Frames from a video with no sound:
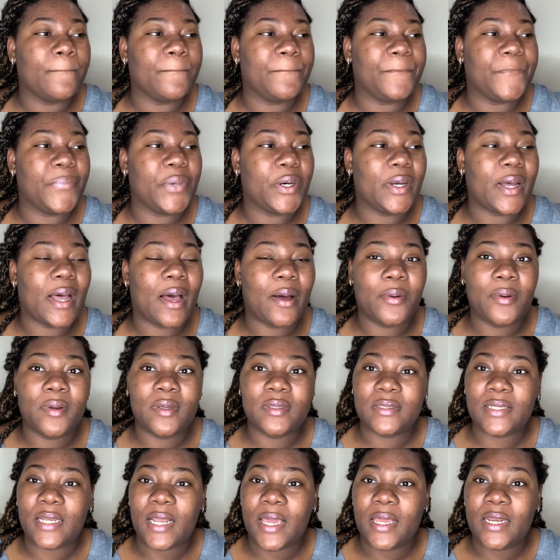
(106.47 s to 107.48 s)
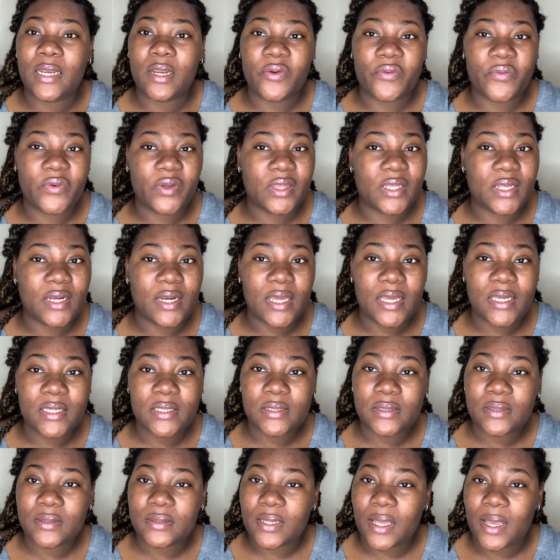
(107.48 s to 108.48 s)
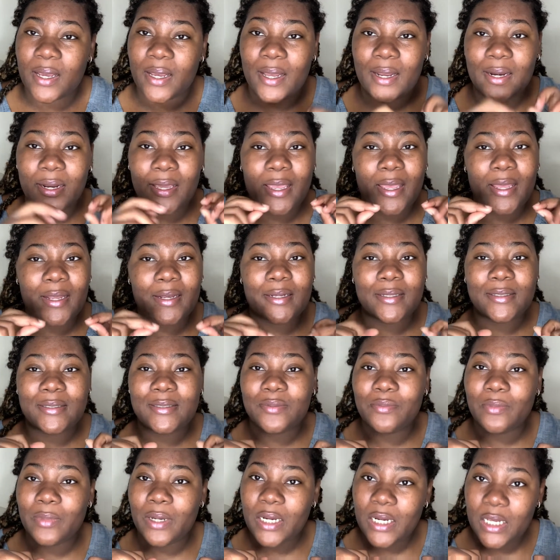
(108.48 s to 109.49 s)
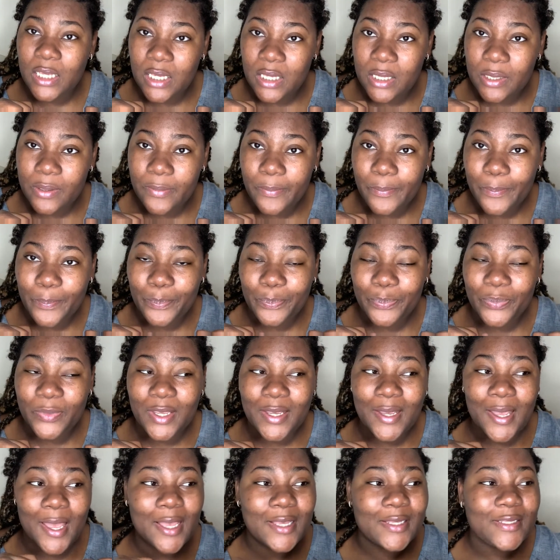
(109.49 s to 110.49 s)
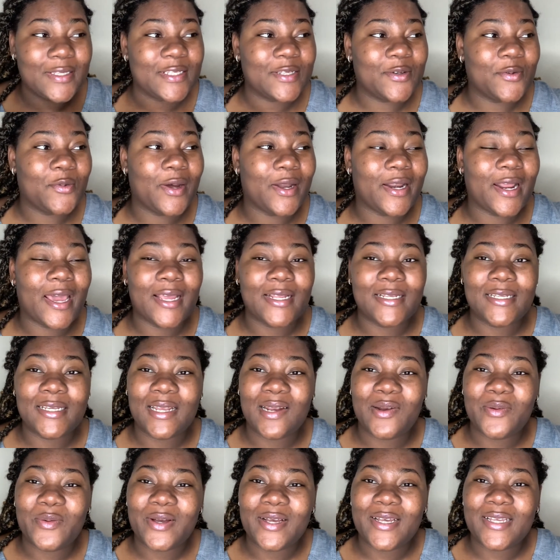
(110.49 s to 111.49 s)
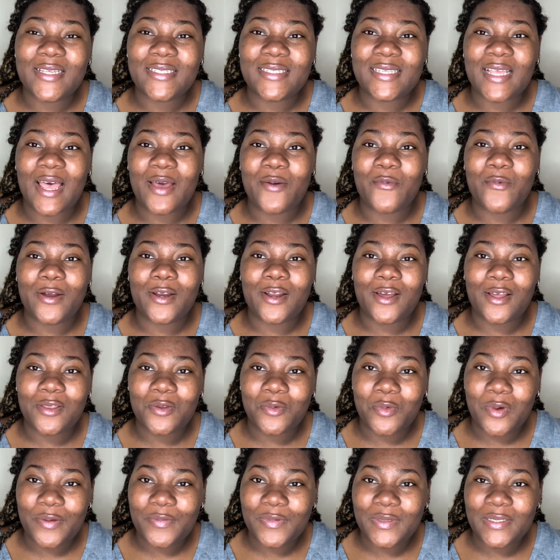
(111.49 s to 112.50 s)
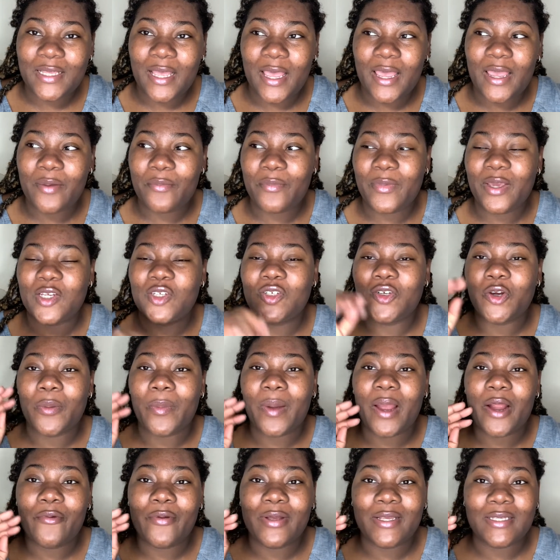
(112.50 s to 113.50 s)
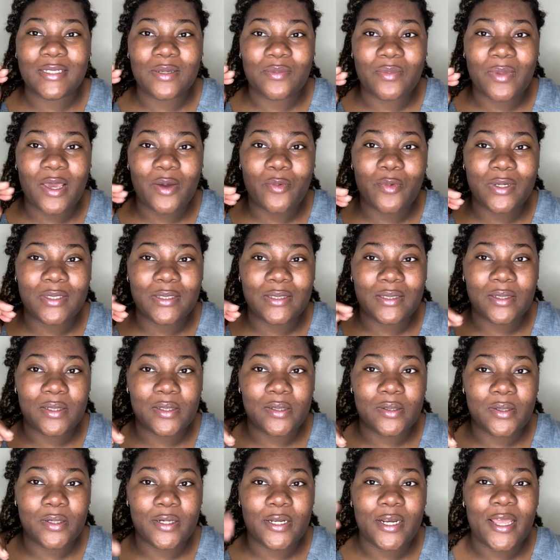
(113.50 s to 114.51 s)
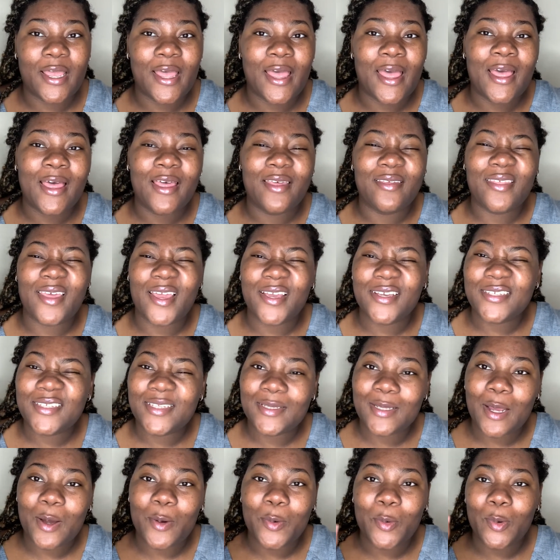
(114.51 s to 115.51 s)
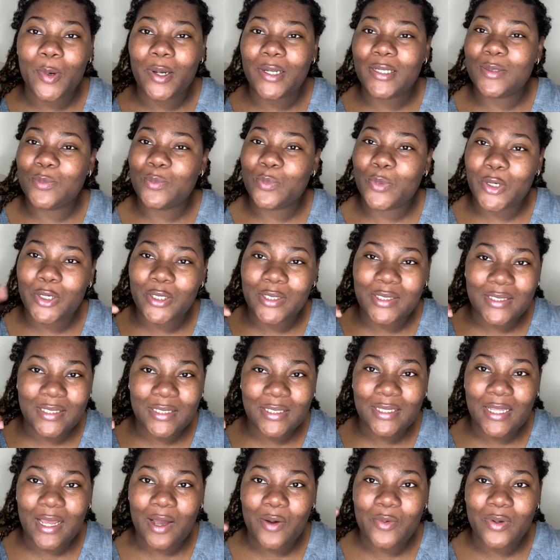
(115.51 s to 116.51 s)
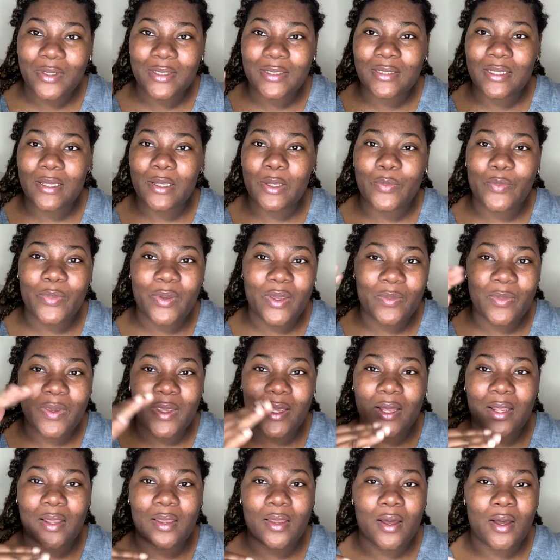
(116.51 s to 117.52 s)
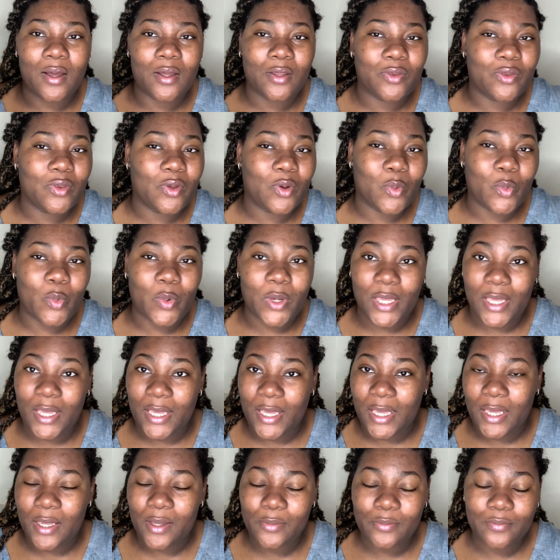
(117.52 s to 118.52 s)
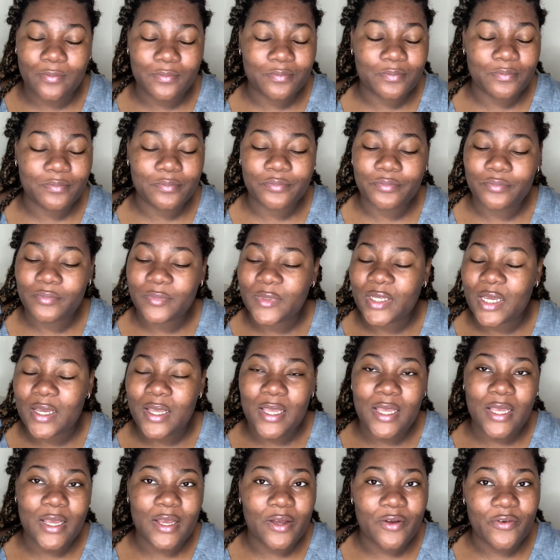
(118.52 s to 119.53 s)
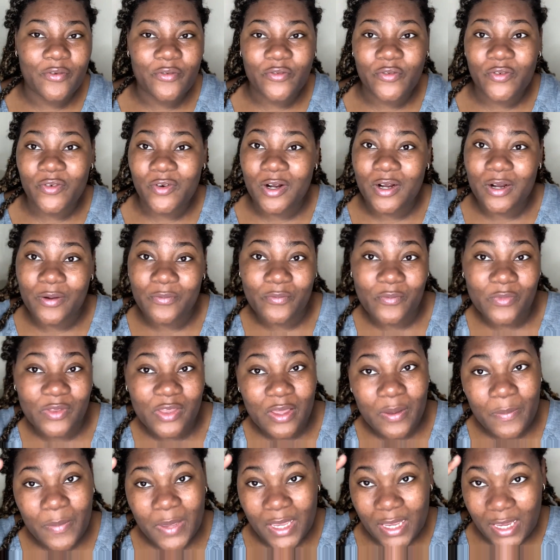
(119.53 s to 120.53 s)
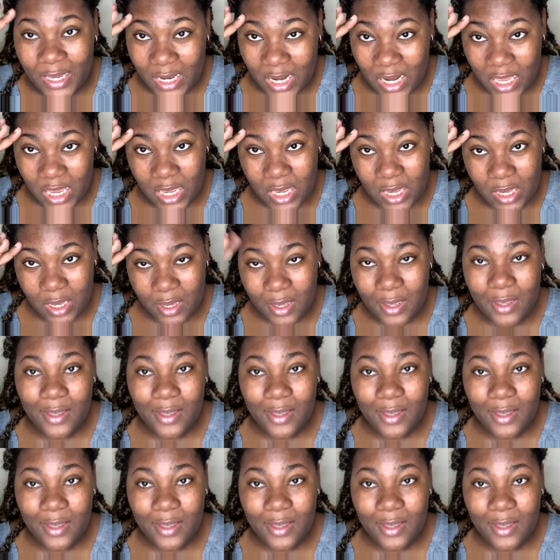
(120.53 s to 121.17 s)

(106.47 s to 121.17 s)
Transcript: But I was like, nevertheless, I gotta get this money. So what I did was I went on the website, made sure my resume was good. Thanks to that one person that was helping me along the way from the beginning.